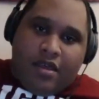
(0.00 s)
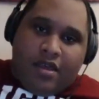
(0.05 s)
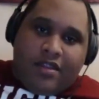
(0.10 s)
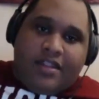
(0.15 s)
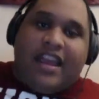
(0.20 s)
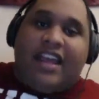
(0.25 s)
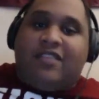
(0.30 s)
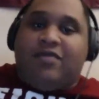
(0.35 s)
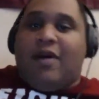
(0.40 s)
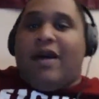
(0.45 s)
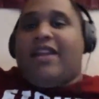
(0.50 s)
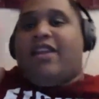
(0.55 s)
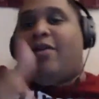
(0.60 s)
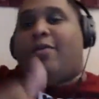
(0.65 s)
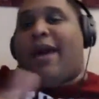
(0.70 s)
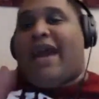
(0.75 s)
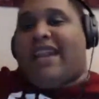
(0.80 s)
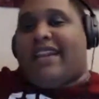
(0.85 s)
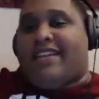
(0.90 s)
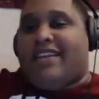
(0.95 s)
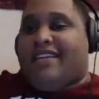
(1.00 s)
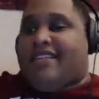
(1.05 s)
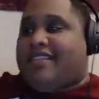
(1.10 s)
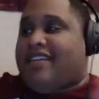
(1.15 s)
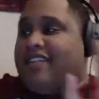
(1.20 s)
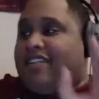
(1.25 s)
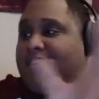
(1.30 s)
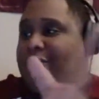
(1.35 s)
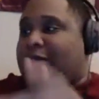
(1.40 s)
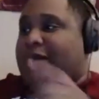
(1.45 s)
That's why nobody in D.C.
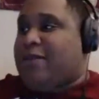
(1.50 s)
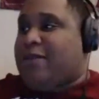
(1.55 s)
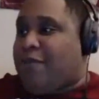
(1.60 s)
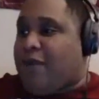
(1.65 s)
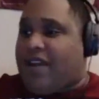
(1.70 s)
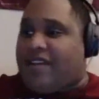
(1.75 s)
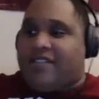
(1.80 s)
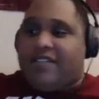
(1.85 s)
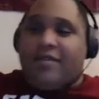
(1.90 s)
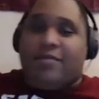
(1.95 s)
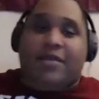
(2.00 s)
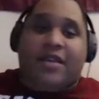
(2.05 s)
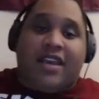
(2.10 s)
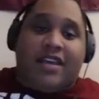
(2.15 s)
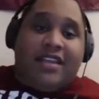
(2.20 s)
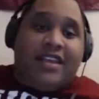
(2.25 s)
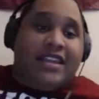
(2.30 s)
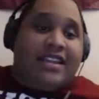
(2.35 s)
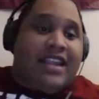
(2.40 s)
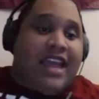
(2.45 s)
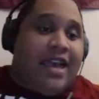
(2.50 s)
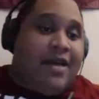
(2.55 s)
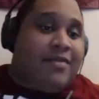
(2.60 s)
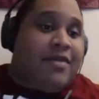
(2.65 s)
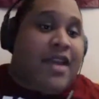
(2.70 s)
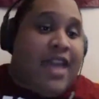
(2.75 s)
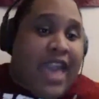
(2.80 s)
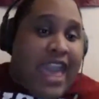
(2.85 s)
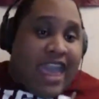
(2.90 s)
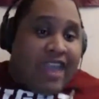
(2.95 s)
should be the president, because anytime
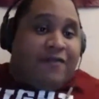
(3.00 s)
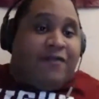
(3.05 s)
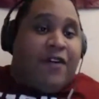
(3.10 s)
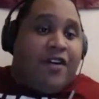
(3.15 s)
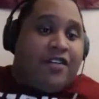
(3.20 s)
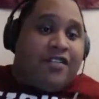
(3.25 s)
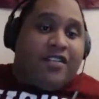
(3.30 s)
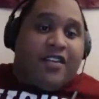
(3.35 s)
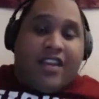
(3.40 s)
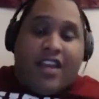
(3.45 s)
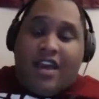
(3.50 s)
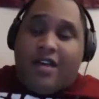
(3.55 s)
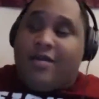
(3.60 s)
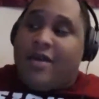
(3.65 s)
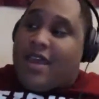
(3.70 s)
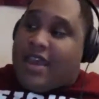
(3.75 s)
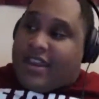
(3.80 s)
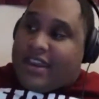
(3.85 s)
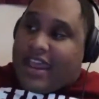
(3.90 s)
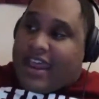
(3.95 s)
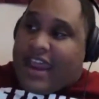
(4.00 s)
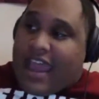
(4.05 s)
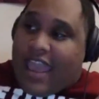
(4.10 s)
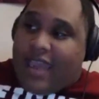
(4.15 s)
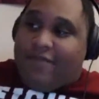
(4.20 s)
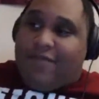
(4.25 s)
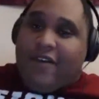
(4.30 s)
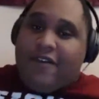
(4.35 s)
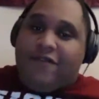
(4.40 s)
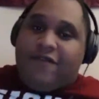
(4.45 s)
adversity comes, they'd
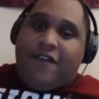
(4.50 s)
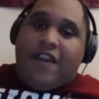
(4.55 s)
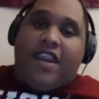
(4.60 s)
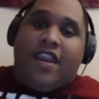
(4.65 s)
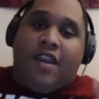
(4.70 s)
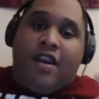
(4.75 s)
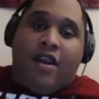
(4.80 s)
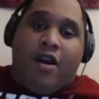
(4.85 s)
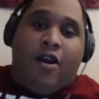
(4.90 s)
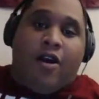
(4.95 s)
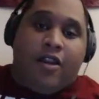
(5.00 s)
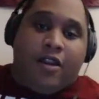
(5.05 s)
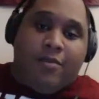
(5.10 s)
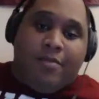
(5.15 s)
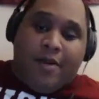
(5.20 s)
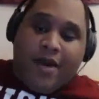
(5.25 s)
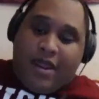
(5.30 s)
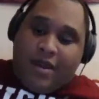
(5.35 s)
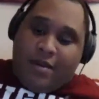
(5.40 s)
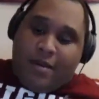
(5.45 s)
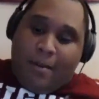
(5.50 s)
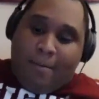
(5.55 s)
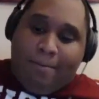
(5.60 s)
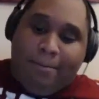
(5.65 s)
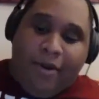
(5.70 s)
have that finger on the button.